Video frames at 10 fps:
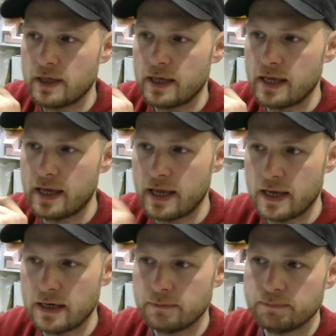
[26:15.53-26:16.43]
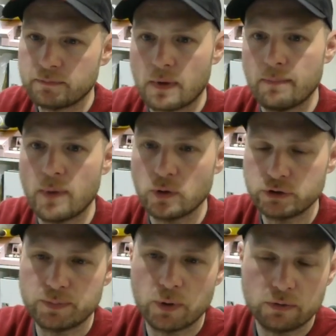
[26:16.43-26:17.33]
in
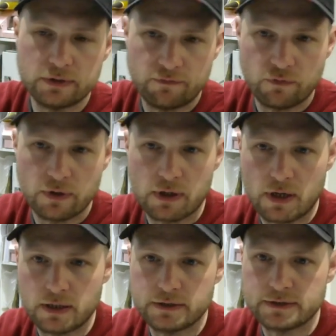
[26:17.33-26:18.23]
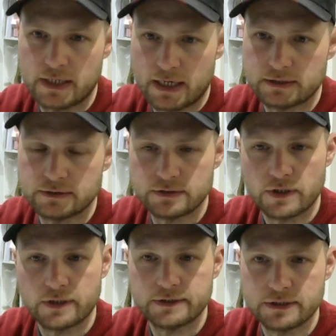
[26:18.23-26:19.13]
multiple different colors and
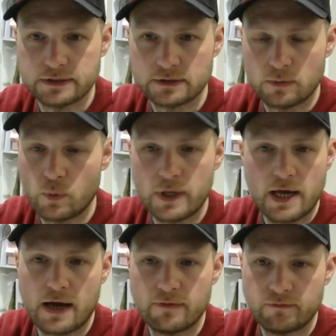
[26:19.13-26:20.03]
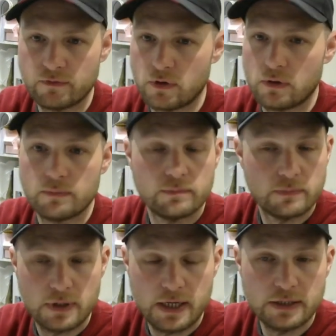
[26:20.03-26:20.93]
sizes. And we have
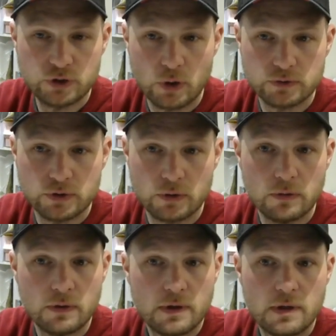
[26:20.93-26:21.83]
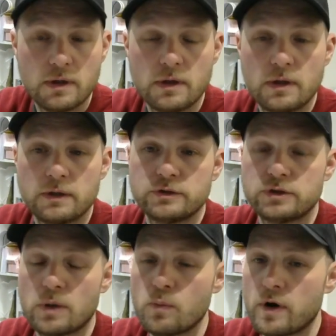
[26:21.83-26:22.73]
in total
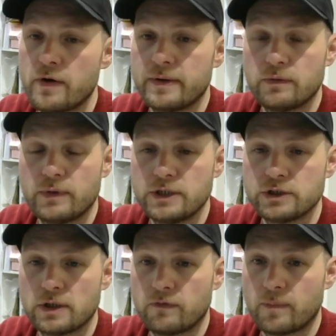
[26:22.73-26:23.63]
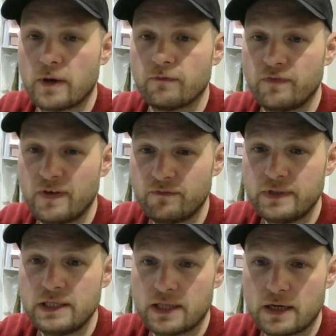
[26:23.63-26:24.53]
somewhere in the region of about
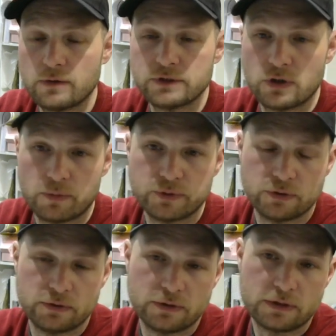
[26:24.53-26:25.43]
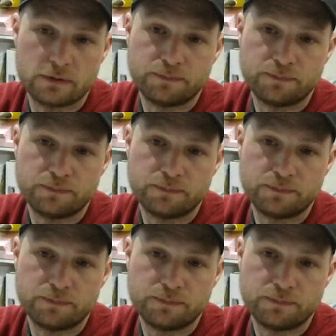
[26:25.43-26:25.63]
50,000 options